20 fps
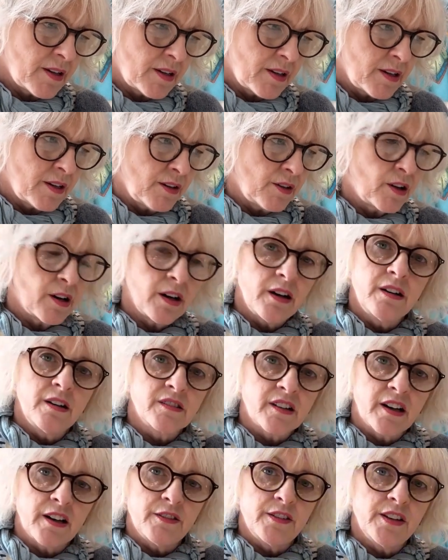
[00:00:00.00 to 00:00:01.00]
you
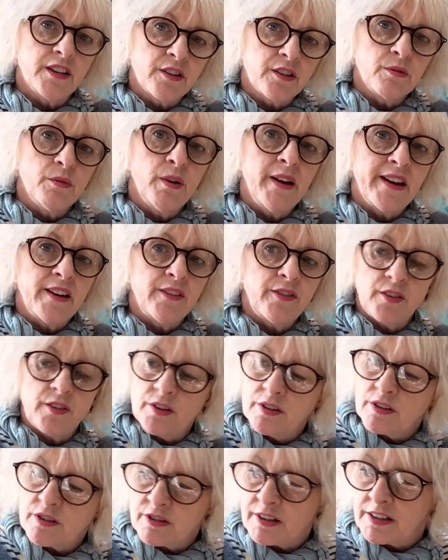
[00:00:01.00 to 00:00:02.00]
can't go the other way. If you've
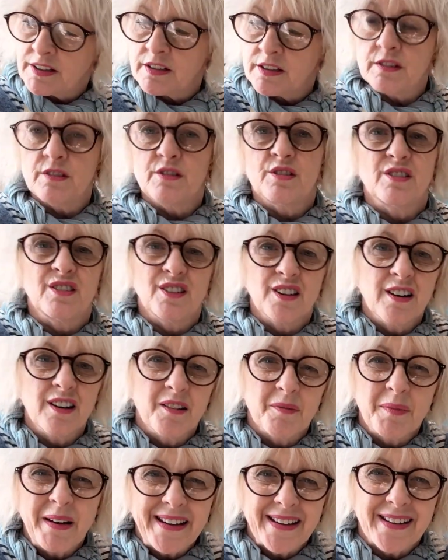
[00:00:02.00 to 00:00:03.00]
got translucent, you
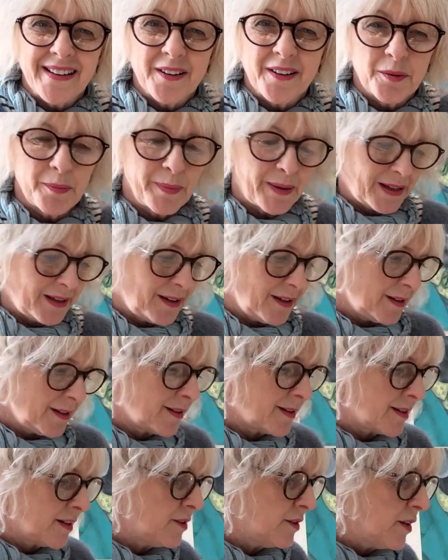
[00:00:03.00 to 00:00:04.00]
can't make it opaque.
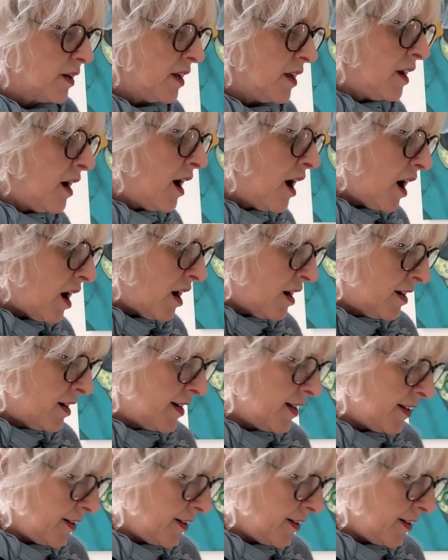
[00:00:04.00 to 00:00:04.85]
So I